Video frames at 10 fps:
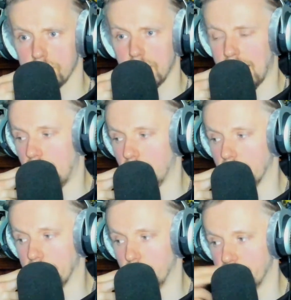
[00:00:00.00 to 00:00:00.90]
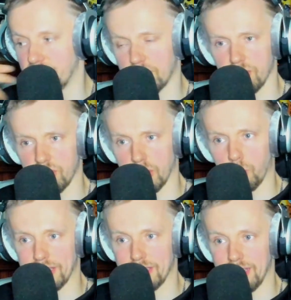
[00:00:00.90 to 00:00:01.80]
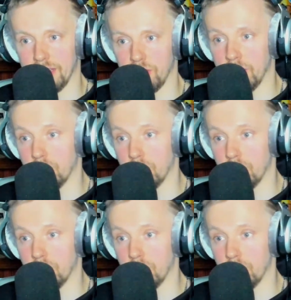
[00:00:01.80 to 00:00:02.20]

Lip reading: how ridiculously quick he